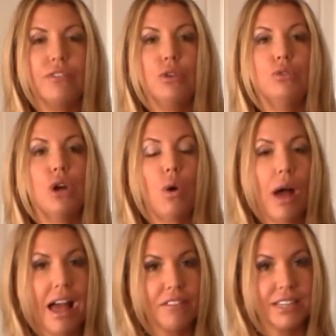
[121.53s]
If you
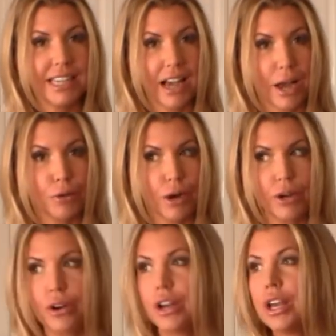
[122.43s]
don't have a
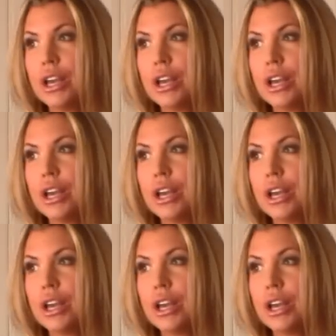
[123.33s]
dehydrator,